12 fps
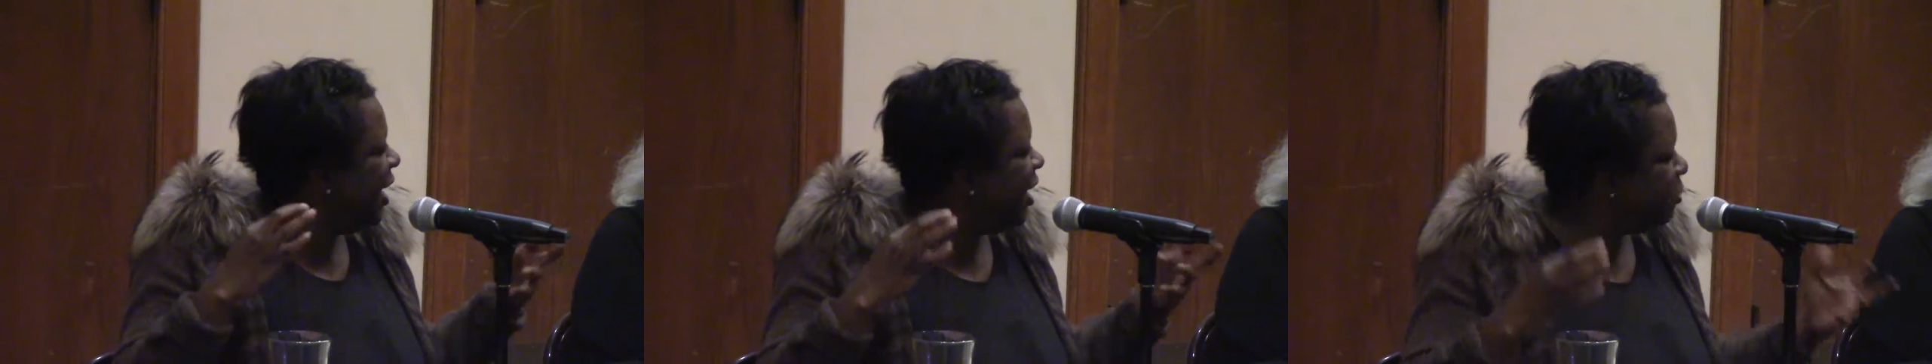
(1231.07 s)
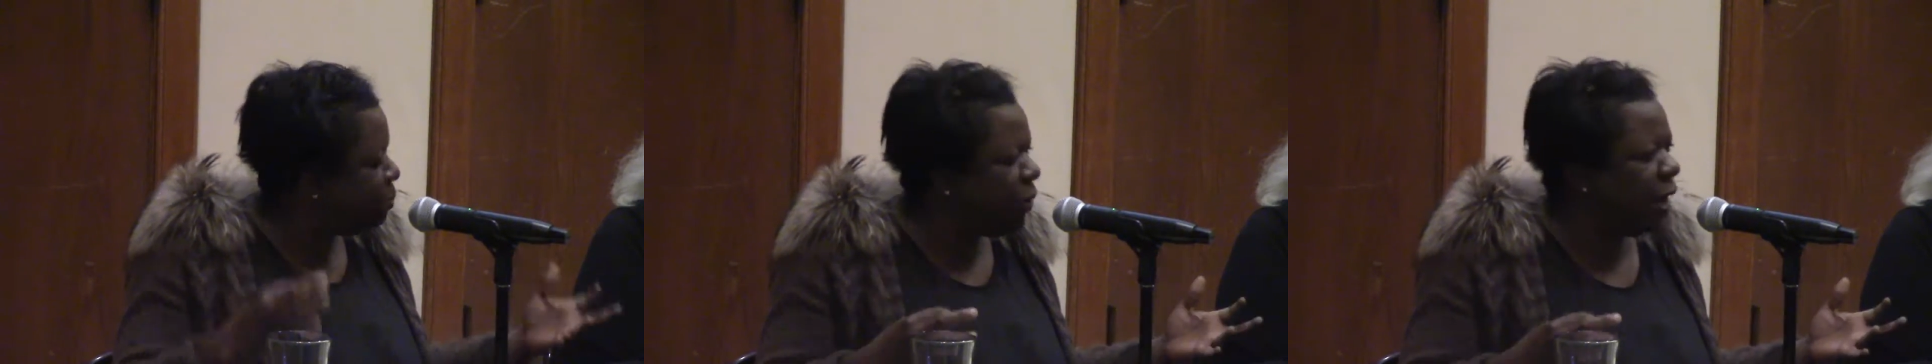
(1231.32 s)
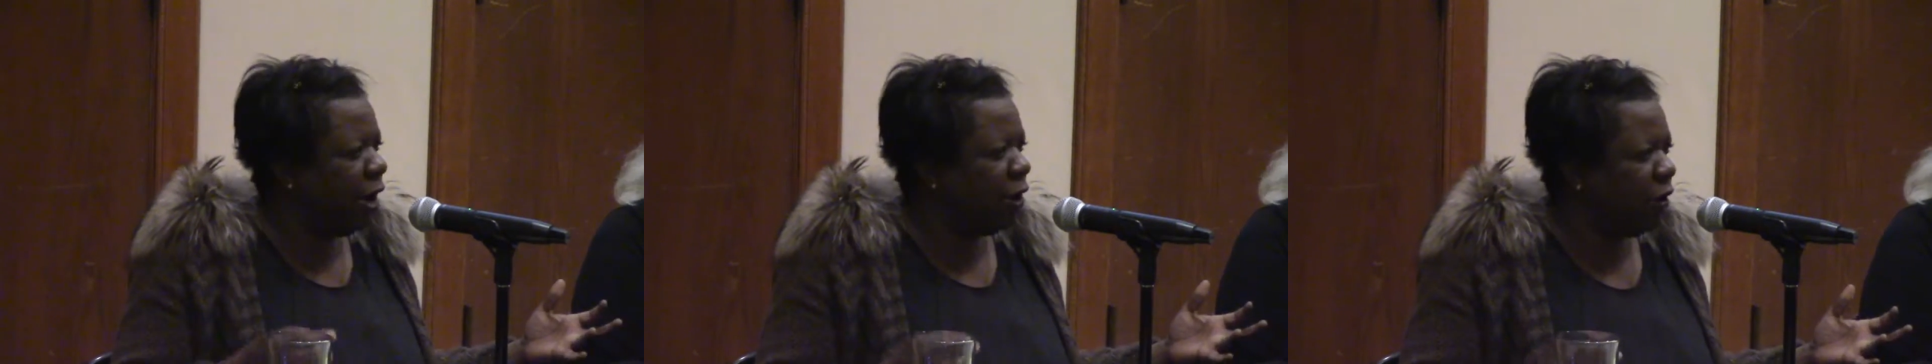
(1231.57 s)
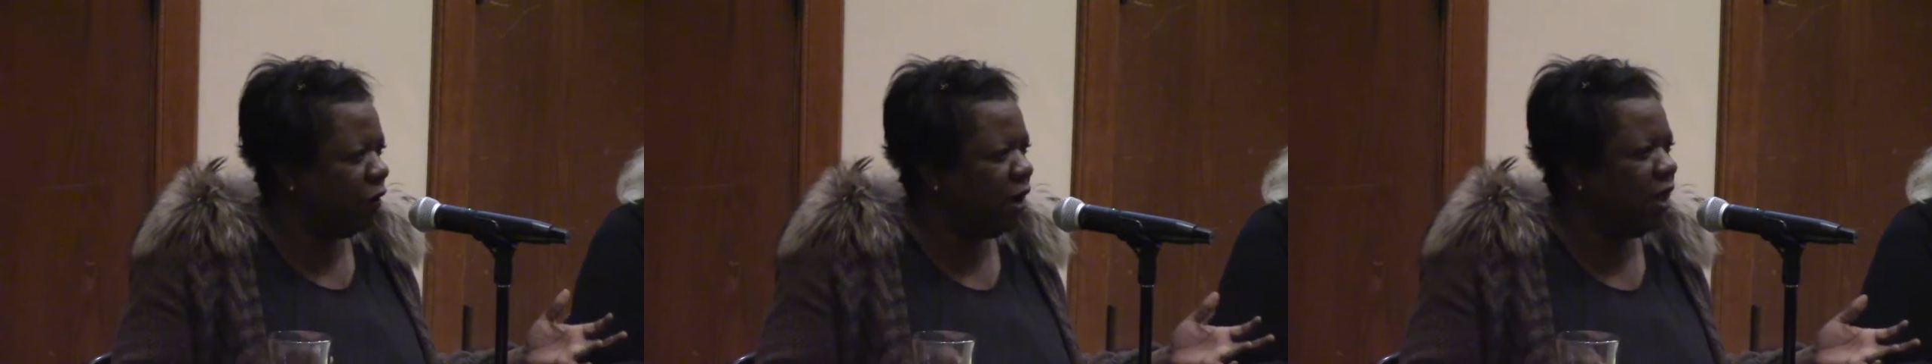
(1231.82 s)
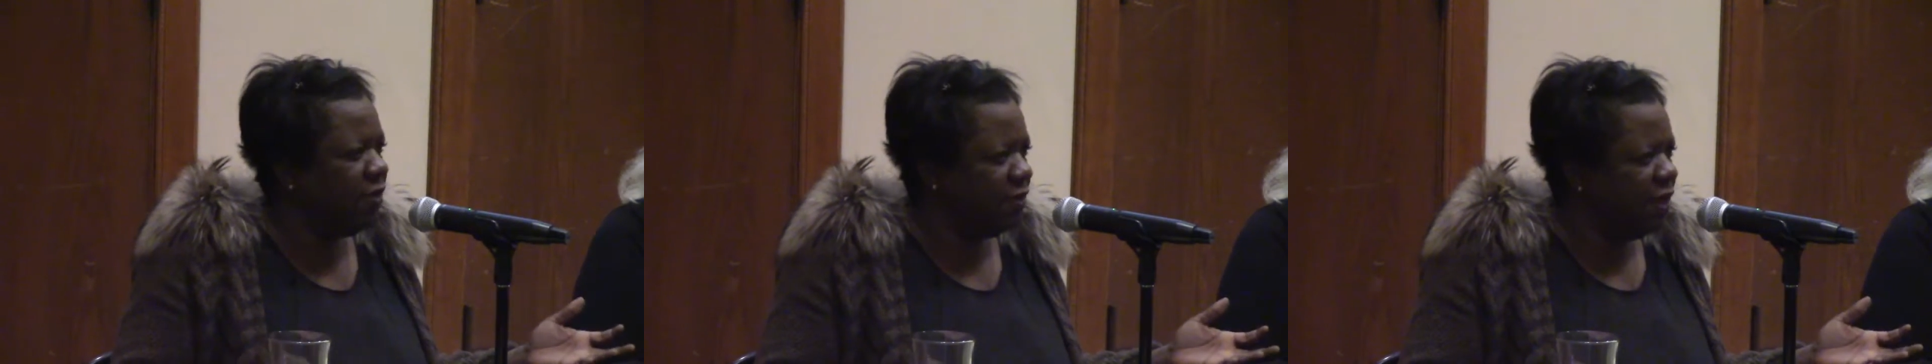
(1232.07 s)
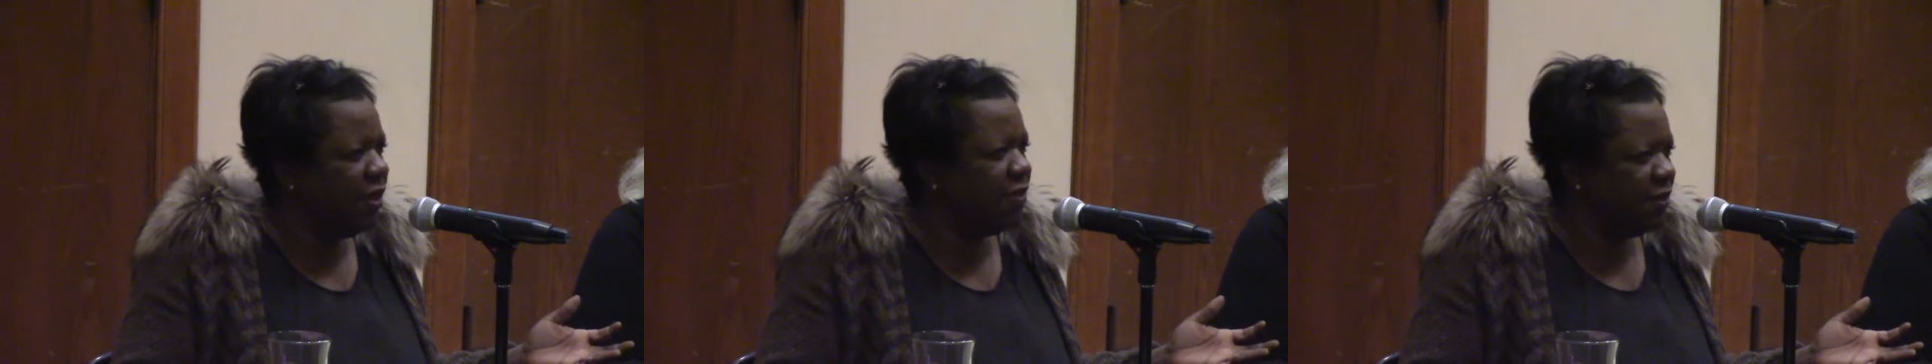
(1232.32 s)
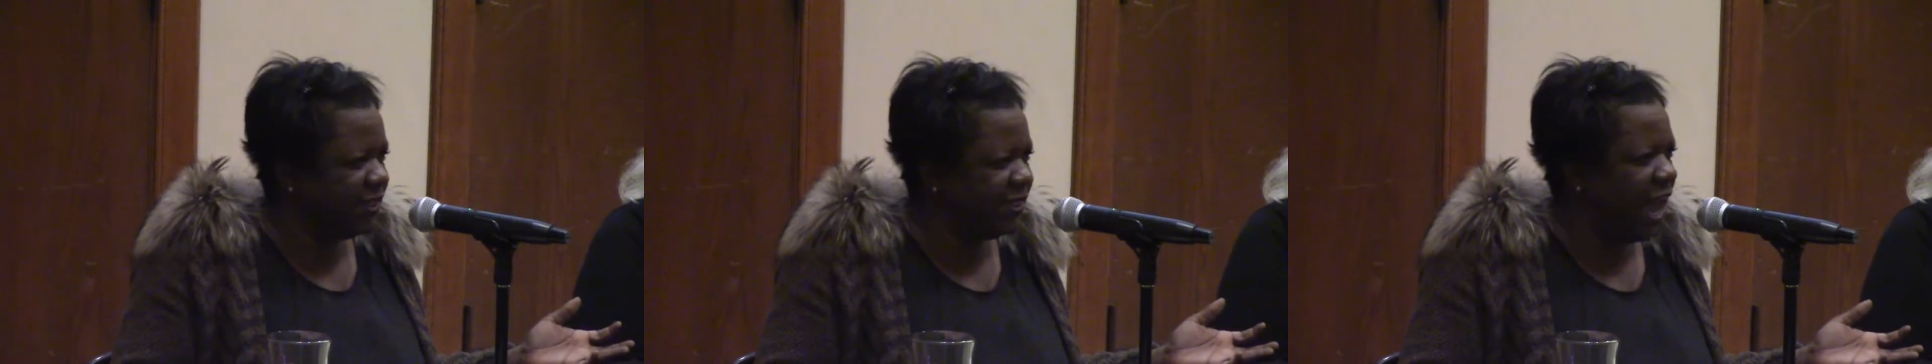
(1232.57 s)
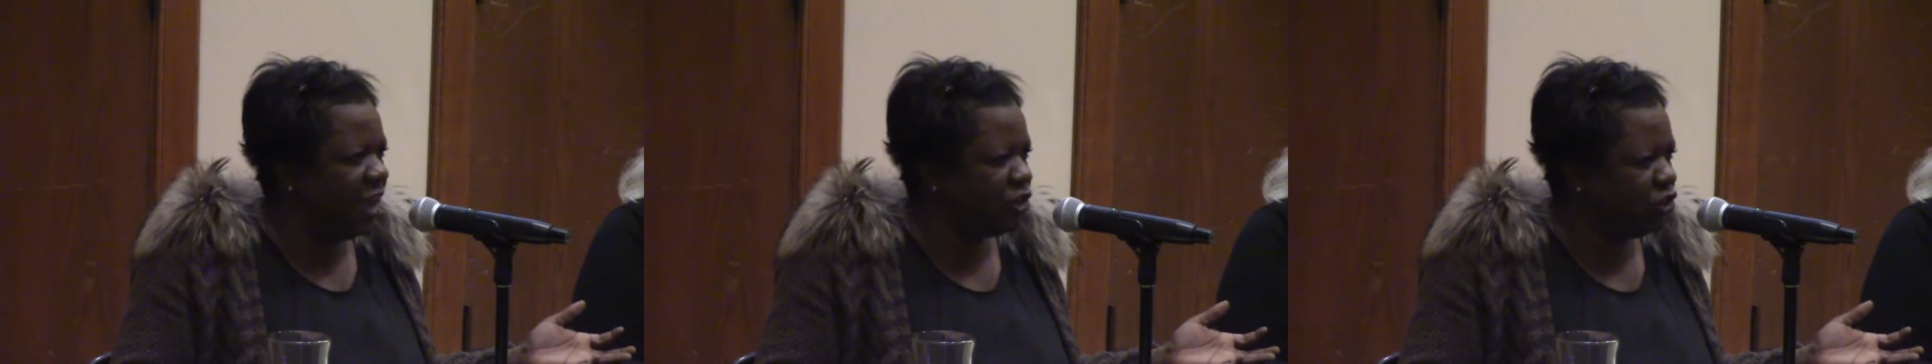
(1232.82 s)
and prayer in the
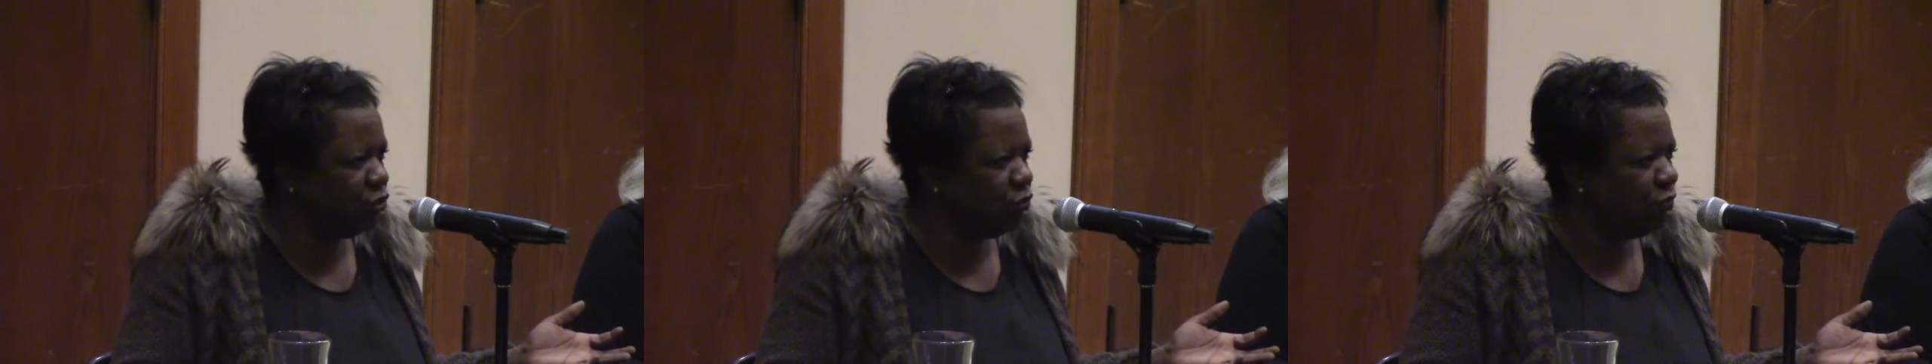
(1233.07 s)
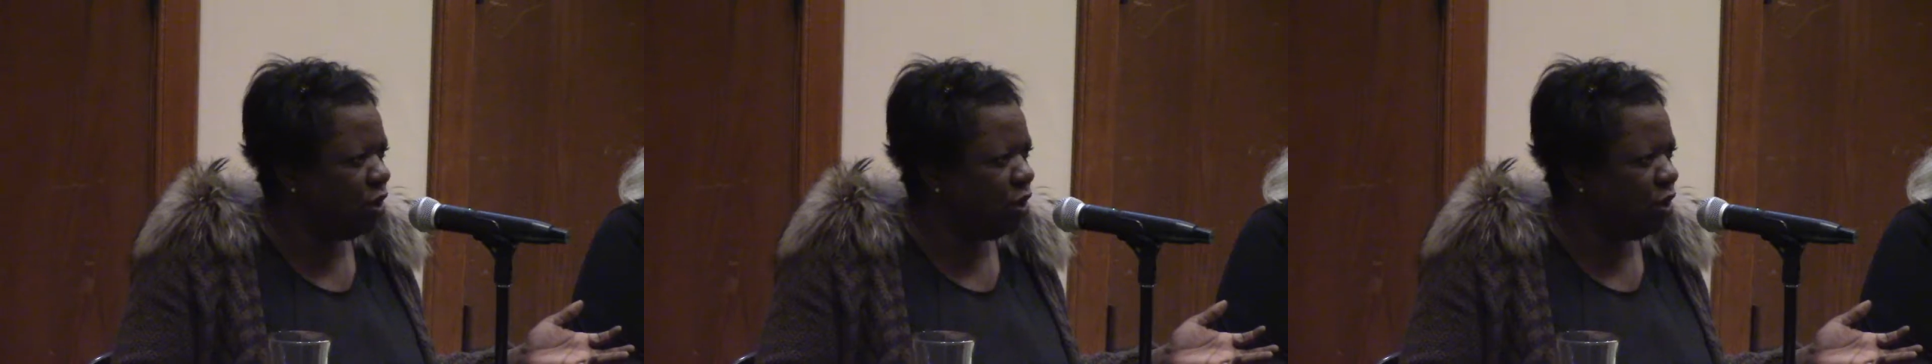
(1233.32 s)
statute.